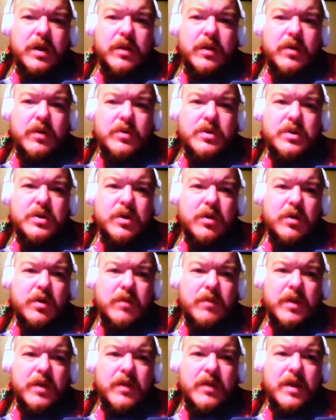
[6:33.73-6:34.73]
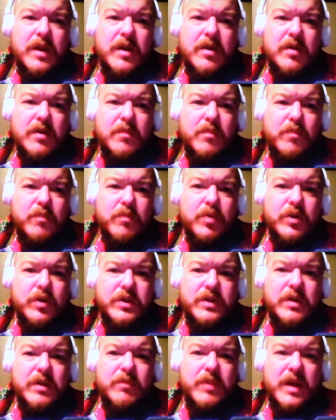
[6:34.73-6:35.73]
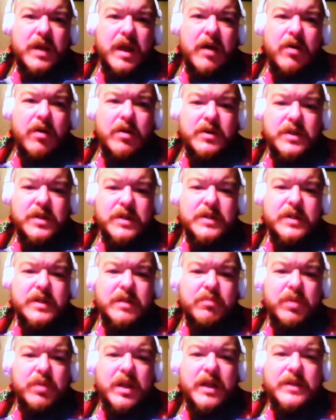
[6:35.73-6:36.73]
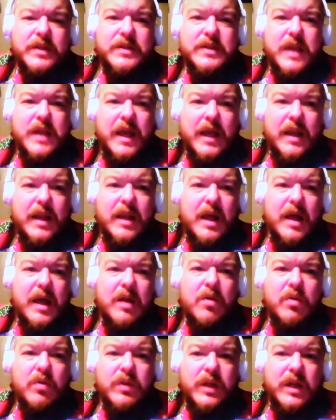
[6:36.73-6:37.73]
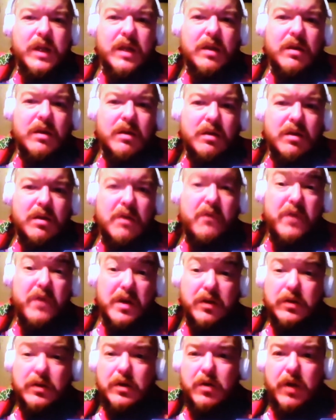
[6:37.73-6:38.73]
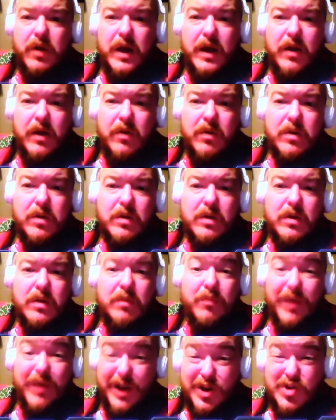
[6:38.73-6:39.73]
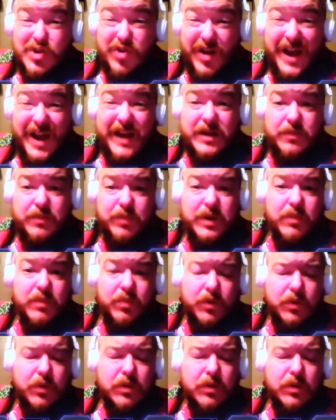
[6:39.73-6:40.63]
though, showed them that they could put something out on Disney Plus and not only field a crowd, but attract people.